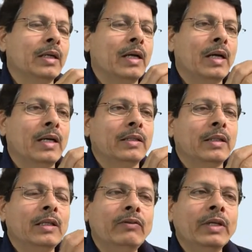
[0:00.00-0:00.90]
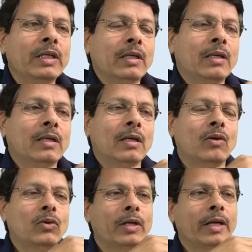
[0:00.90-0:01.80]
and the leaving current
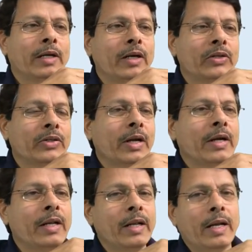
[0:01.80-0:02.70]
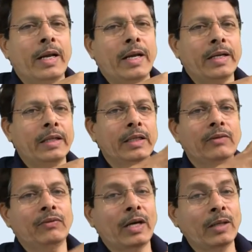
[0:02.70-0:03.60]
on right hand side, and
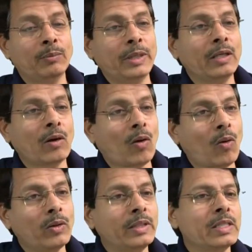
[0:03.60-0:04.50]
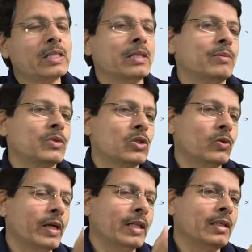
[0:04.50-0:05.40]
if I bring all these terms
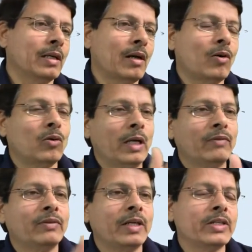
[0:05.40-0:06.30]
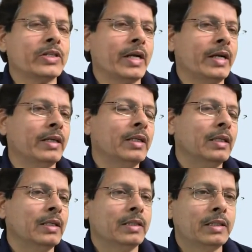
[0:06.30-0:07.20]
together on left hand side,
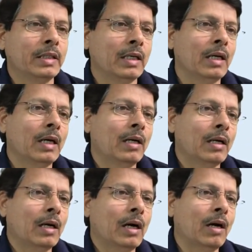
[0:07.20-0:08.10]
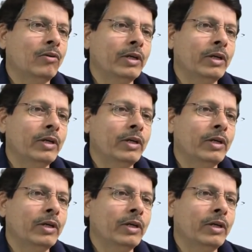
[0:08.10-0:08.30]
see how